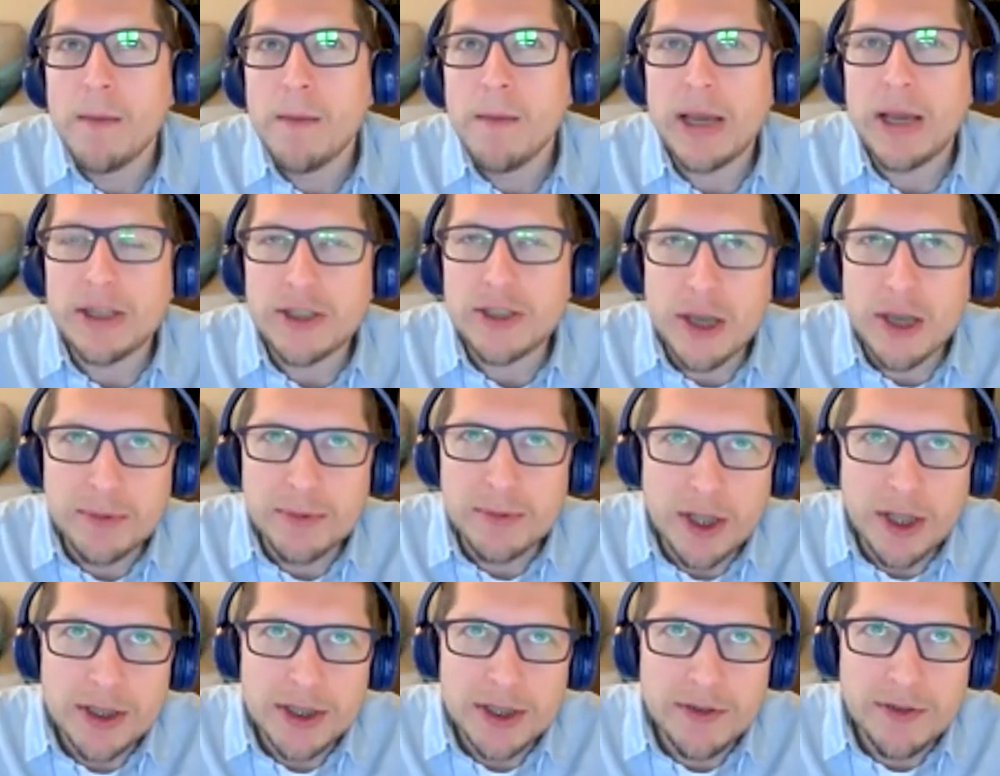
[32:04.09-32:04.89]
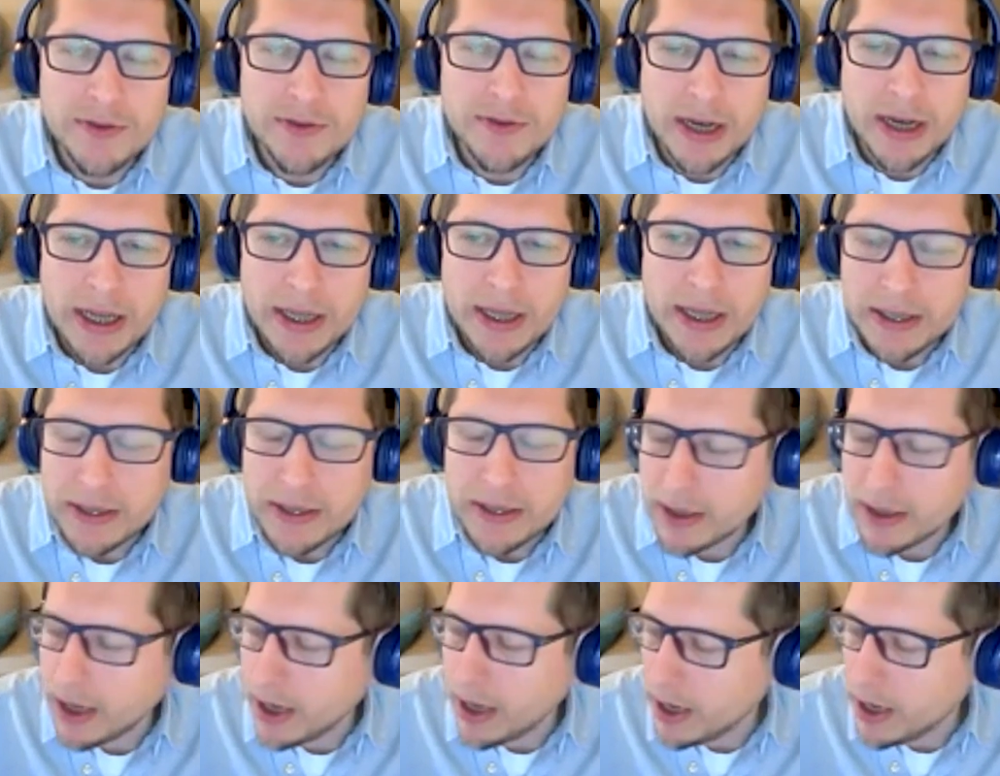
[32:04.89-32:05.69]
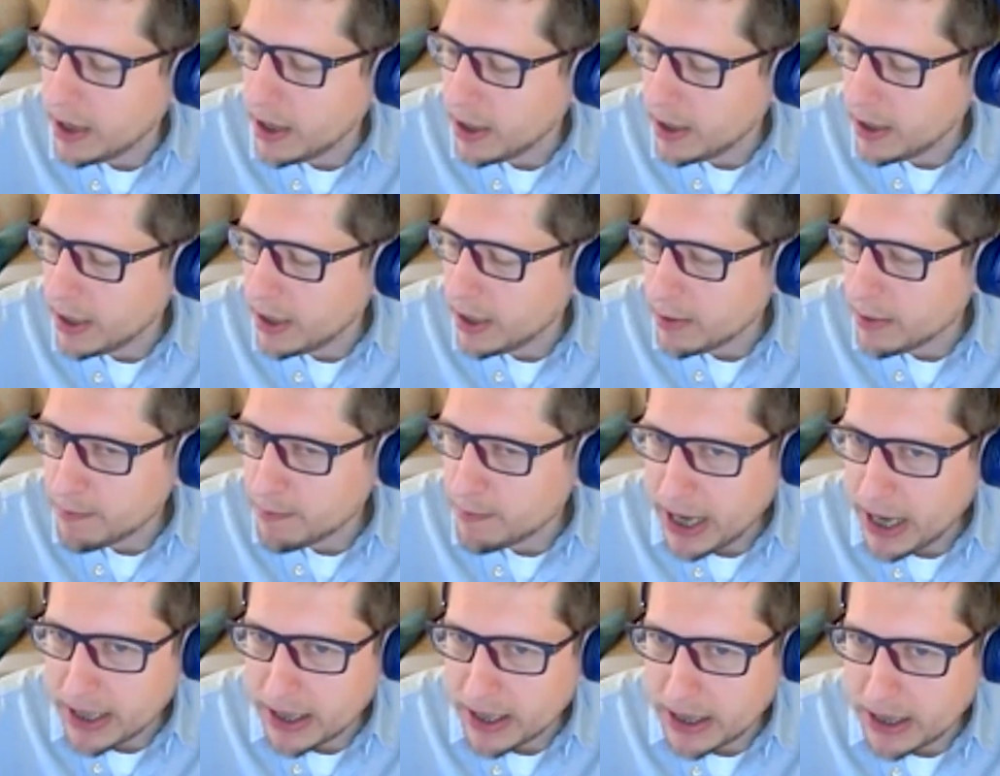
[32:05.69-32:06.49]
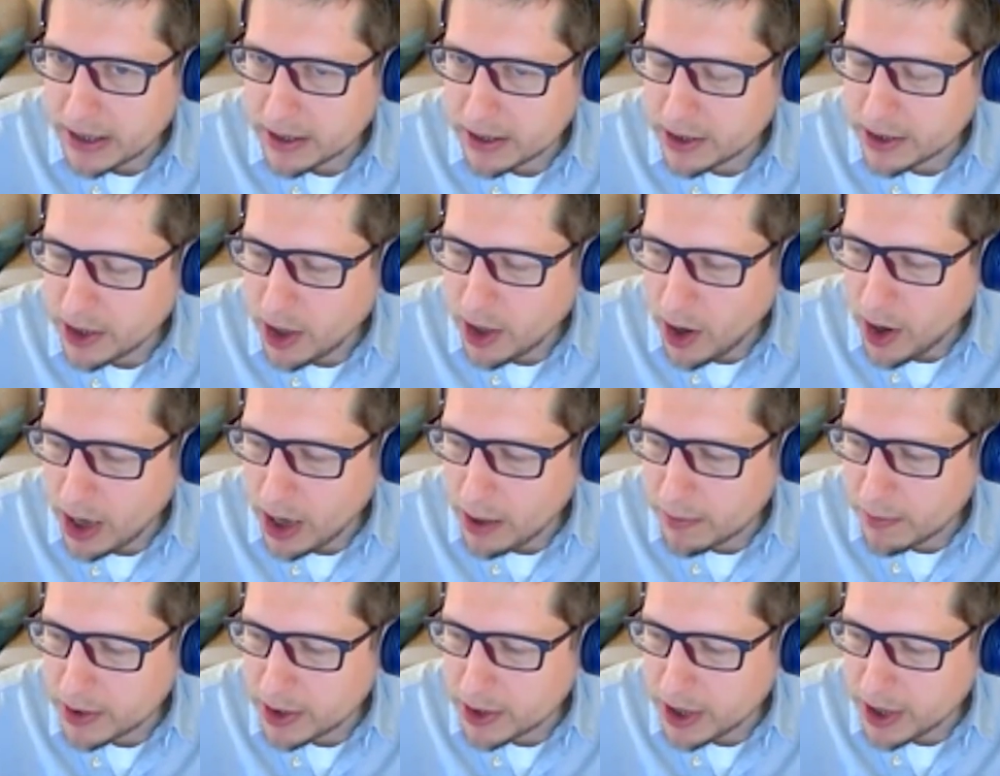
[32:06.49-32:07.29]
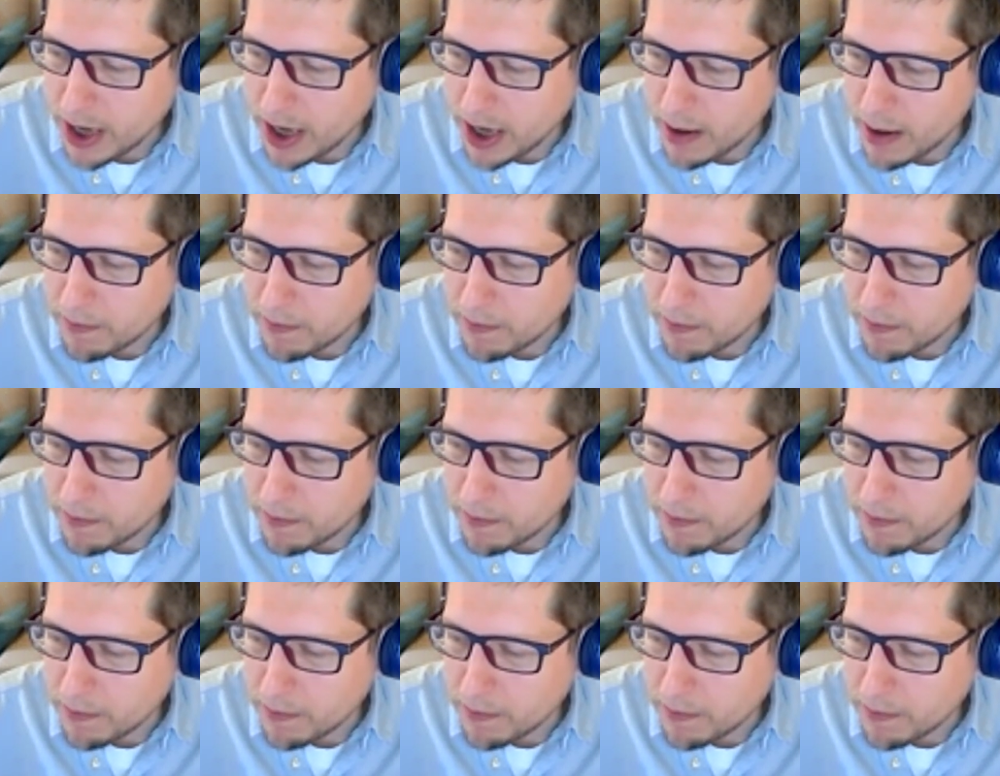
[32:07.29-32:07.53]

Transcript: But in terms of those different lead magnet types,